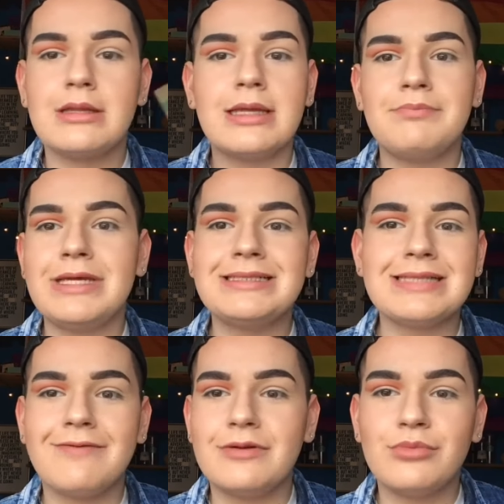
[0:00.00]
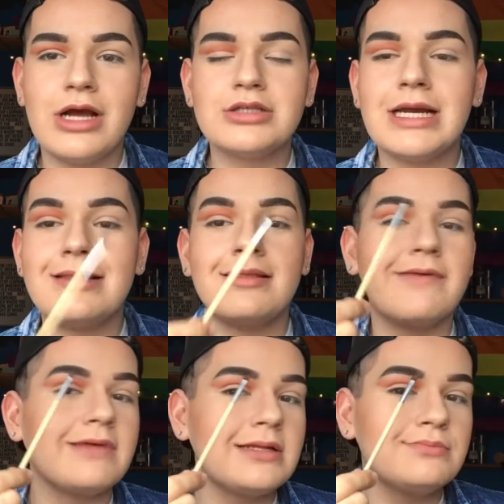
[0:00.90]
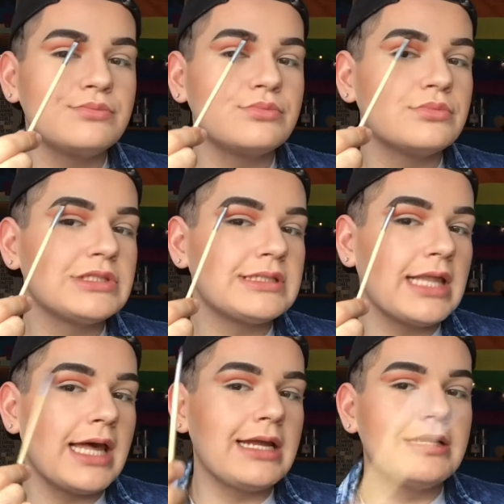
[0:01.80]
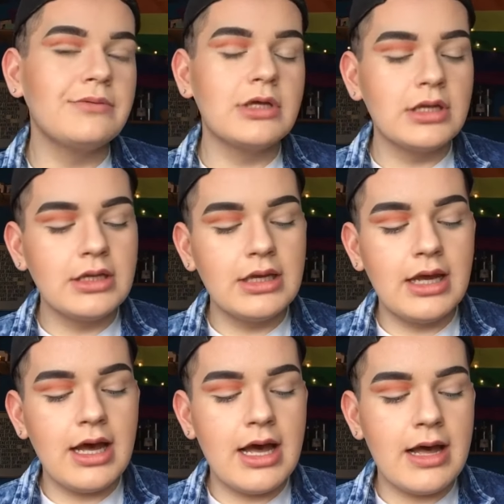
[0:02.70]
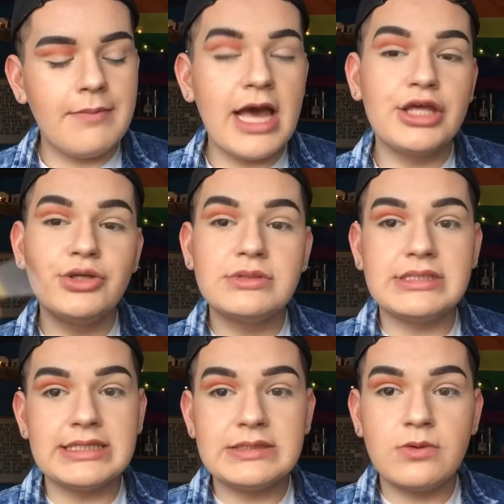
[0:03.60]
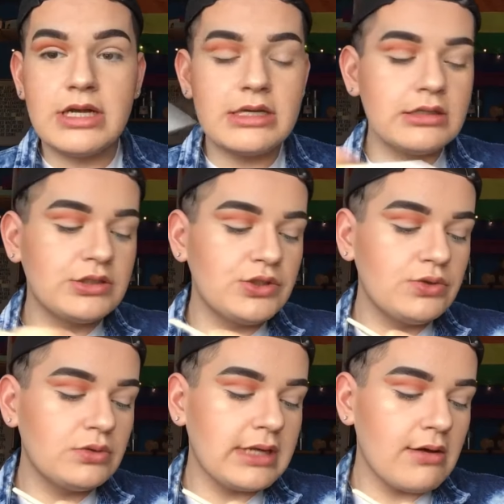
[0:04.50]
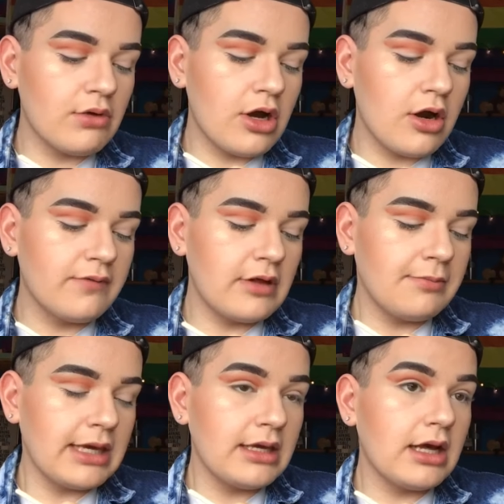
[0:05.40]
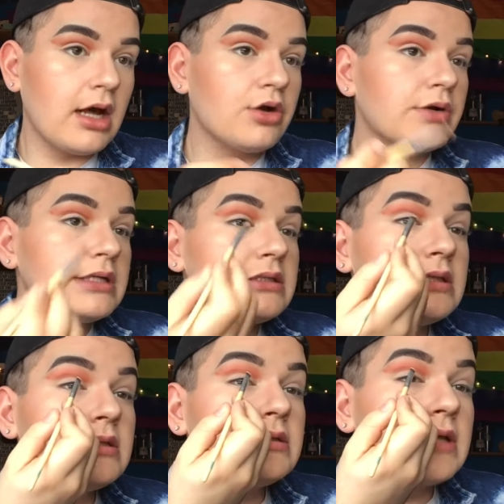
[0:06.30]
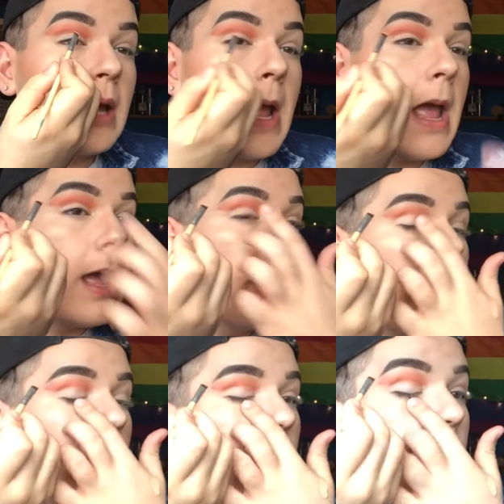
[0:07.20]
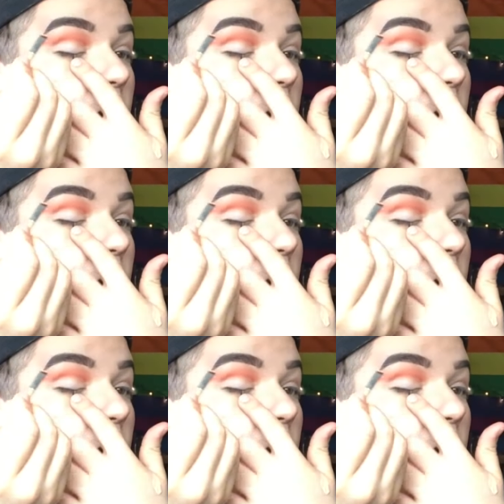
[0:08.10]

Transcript: like B7 brush, I love it. Slayed. I use this one to now carve out my cut creases, and